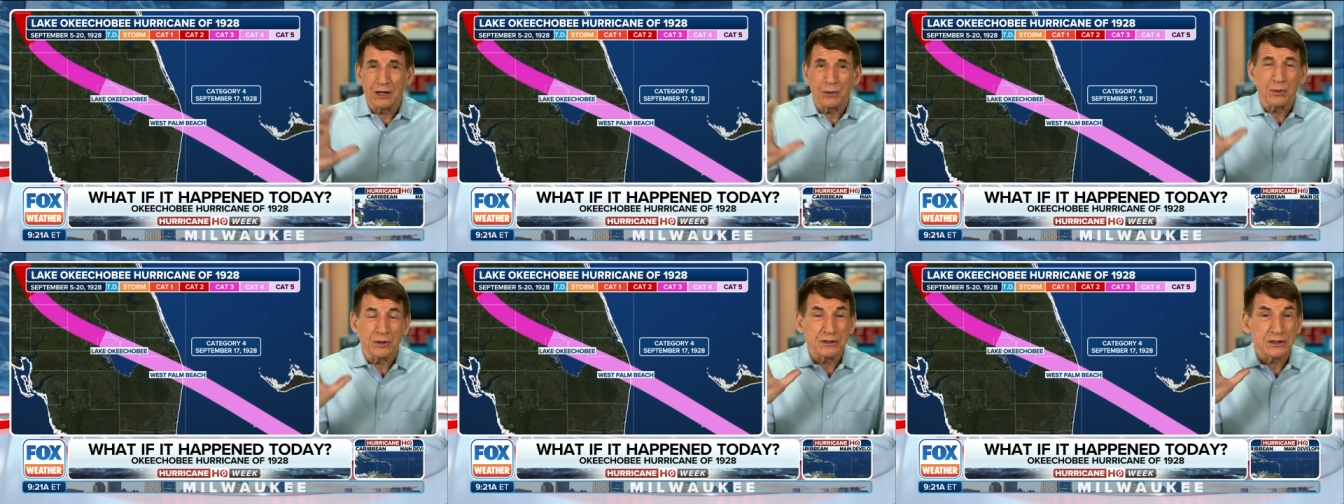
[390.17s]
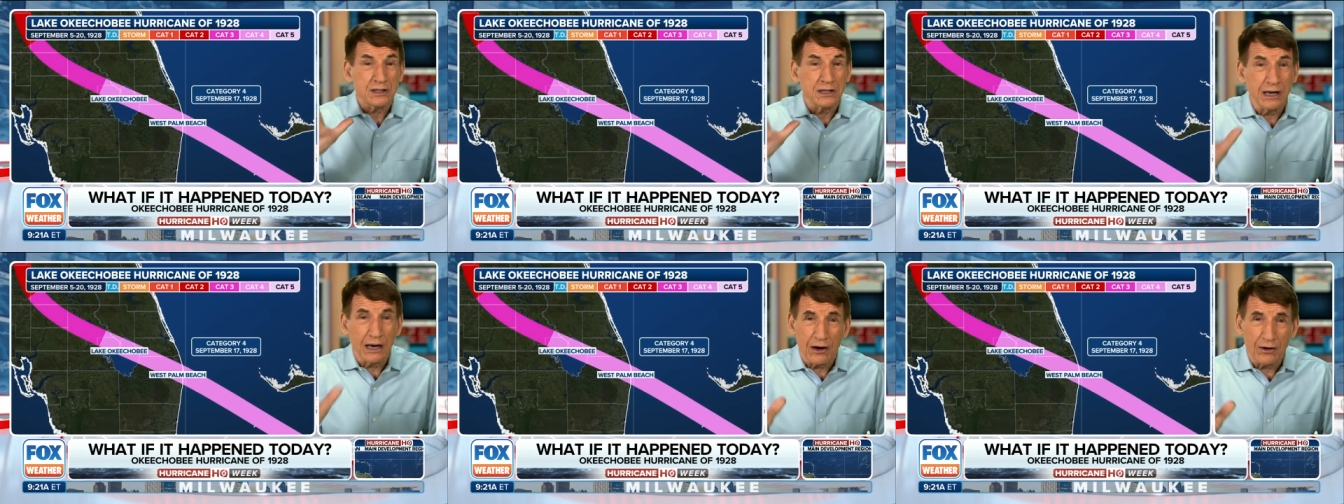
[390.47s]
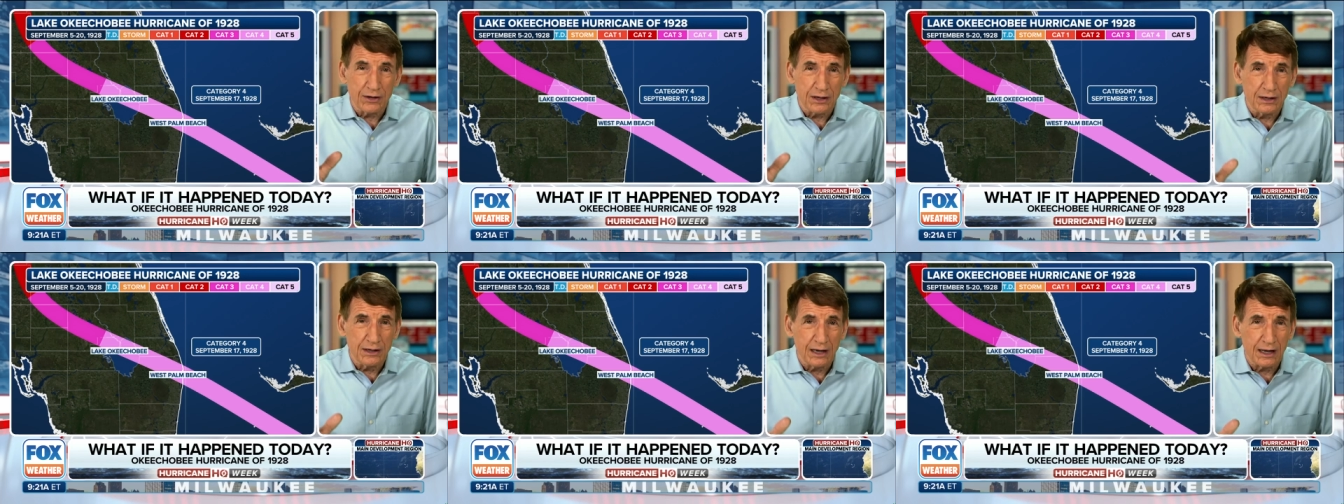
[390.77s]
They were
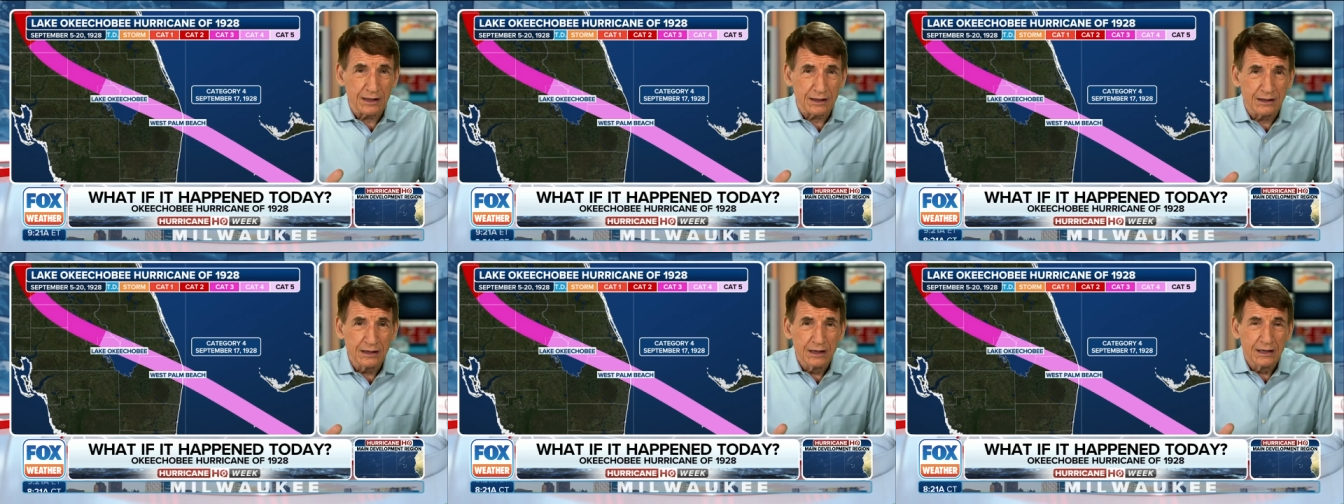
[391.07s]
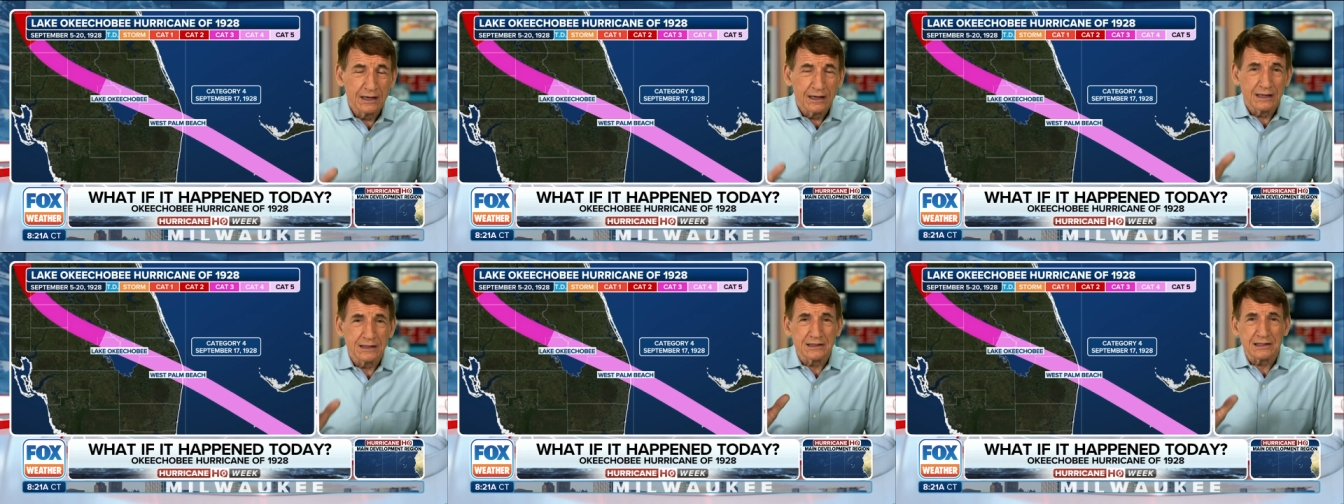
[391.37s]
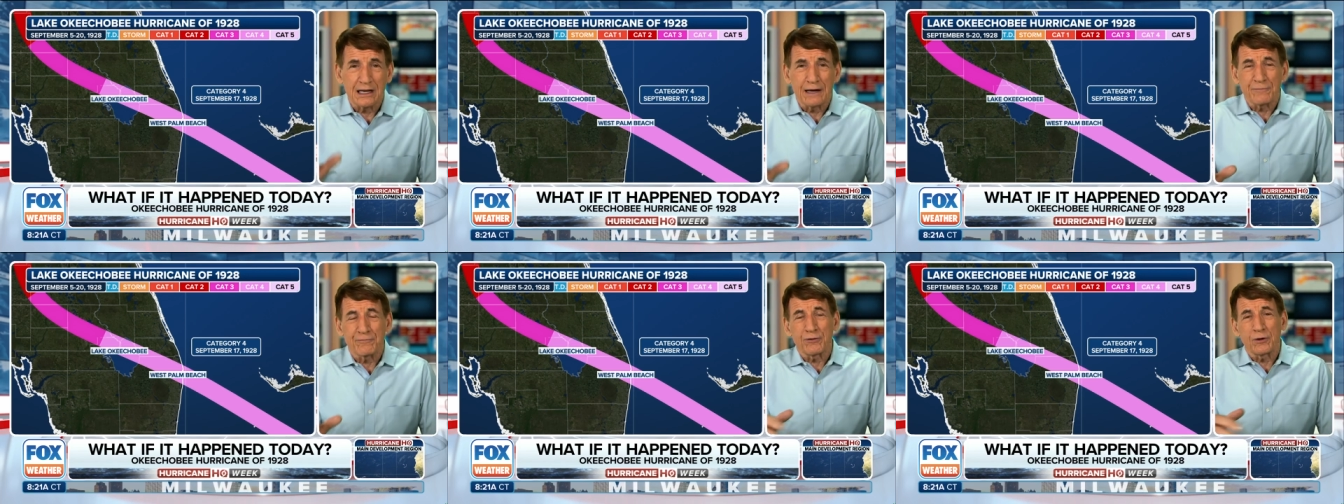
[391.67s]
scared to death in
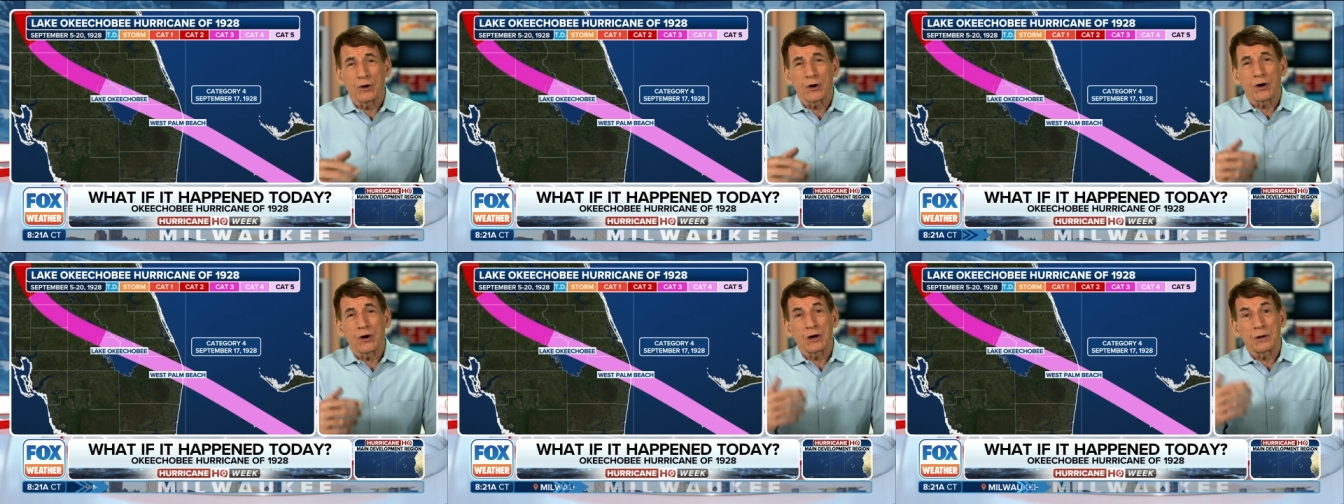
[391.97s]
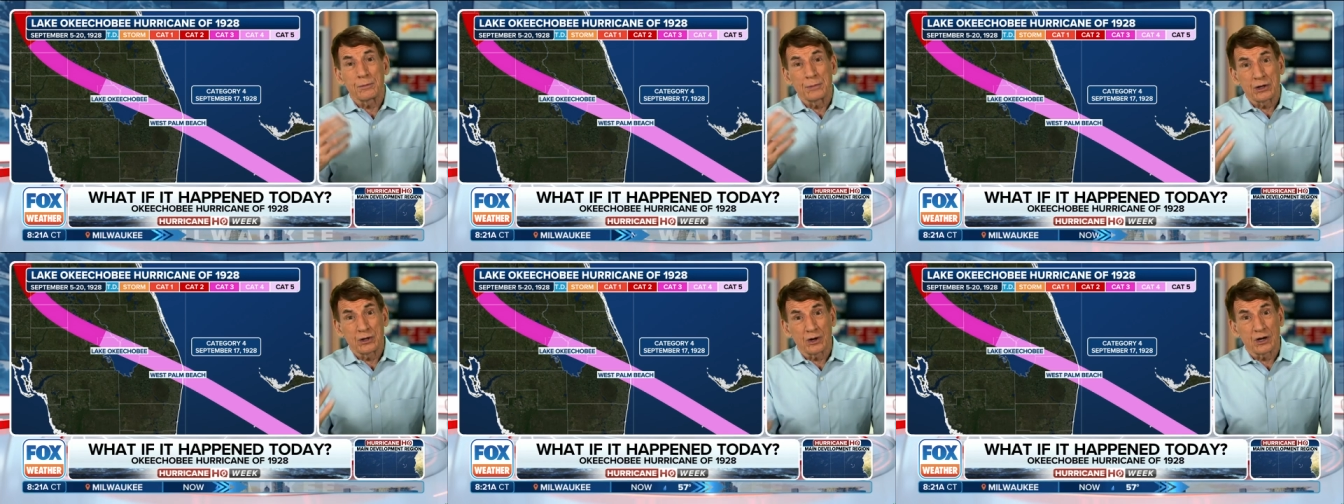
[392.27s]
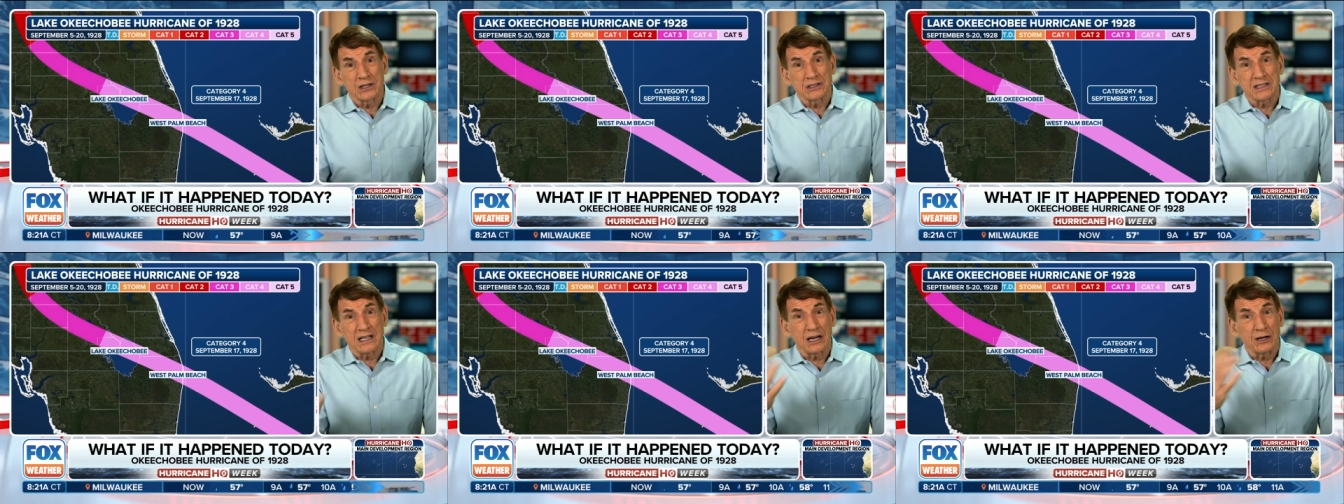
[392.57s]
South Florida
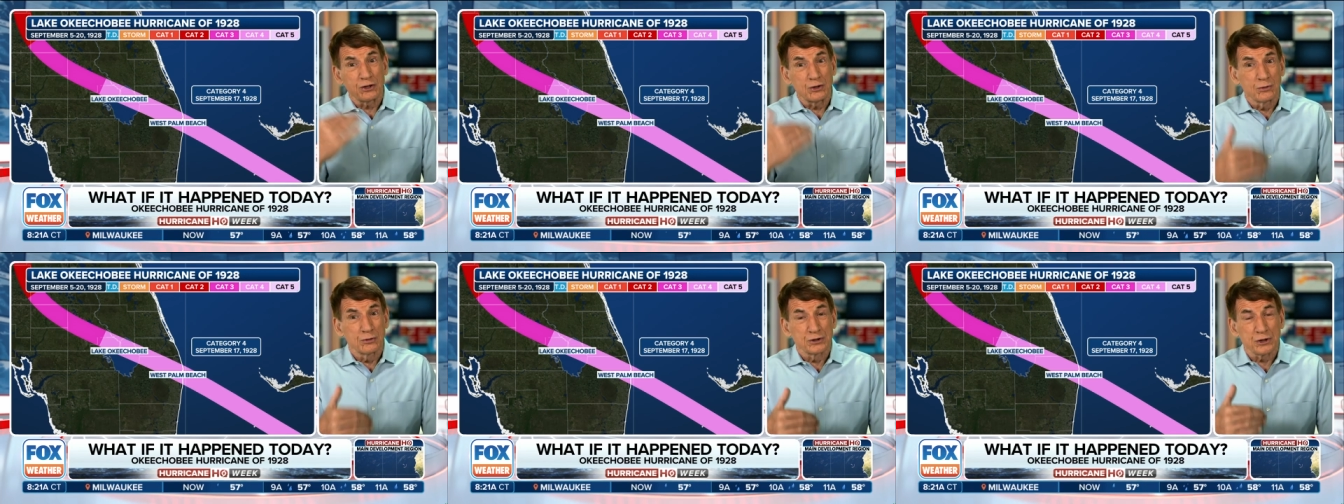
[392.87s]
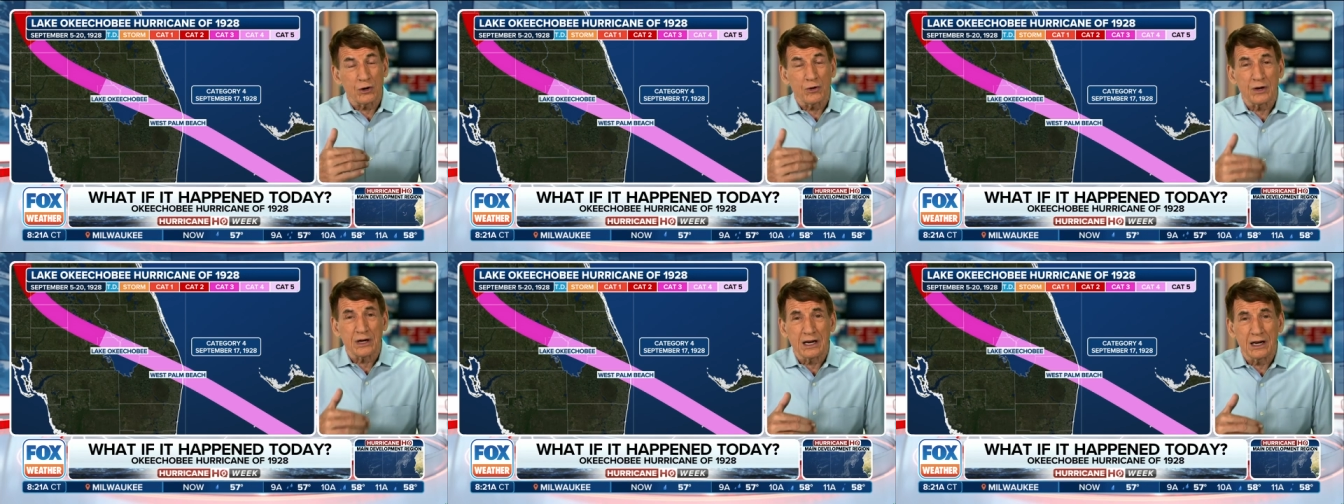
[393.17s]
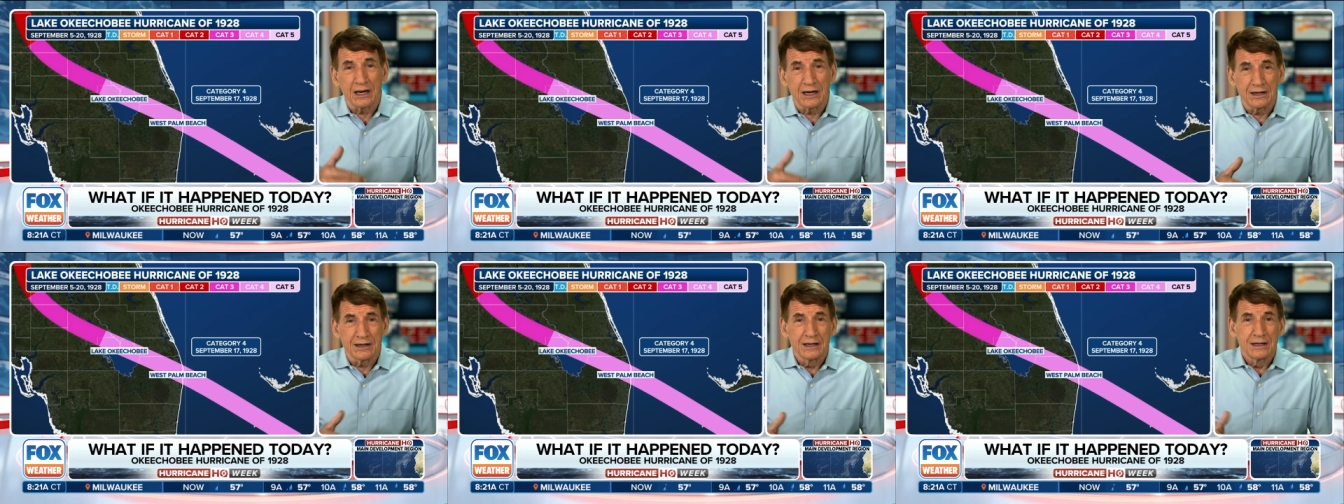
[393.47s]
because that huge
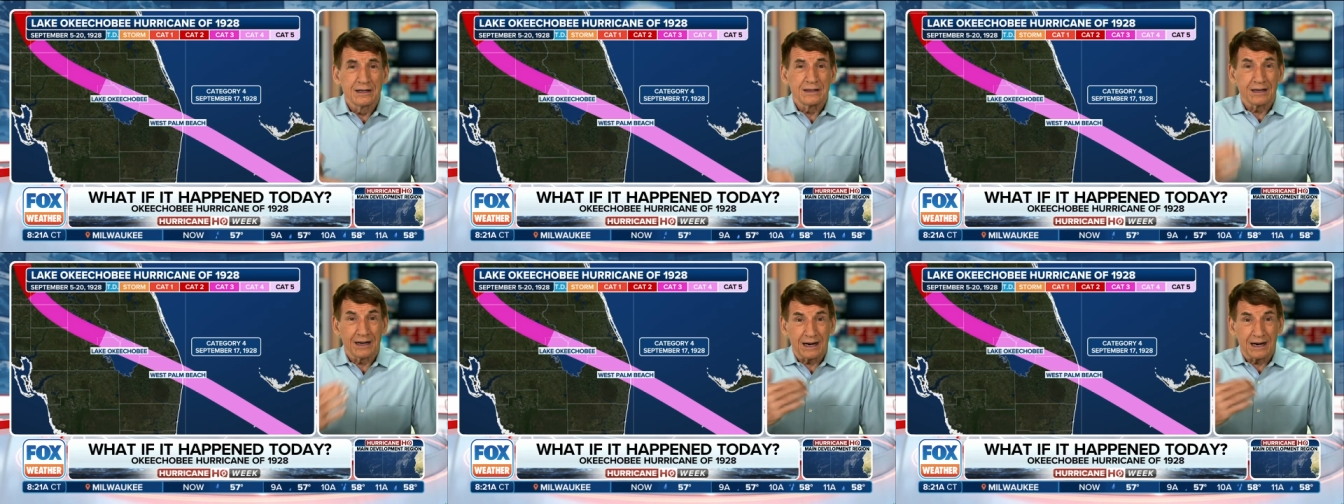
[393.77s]
hurricane